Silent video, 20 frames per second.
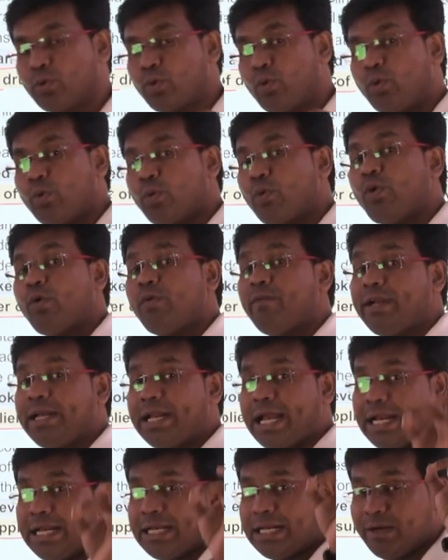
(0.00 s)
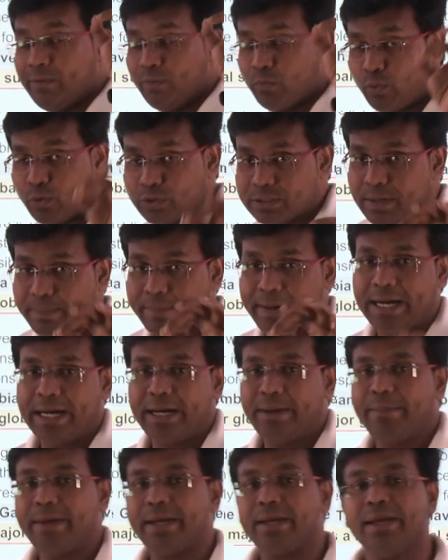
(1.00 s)
COVID-19 was a
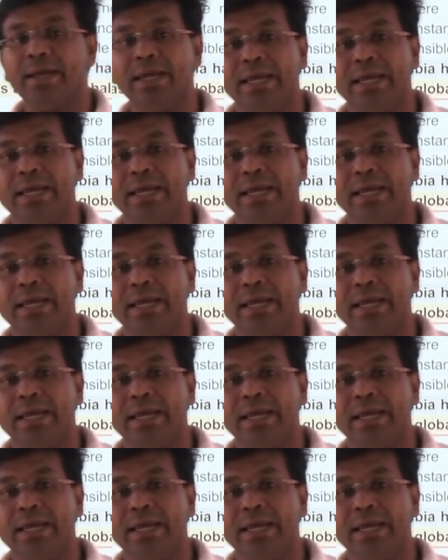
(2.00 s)
pandemic.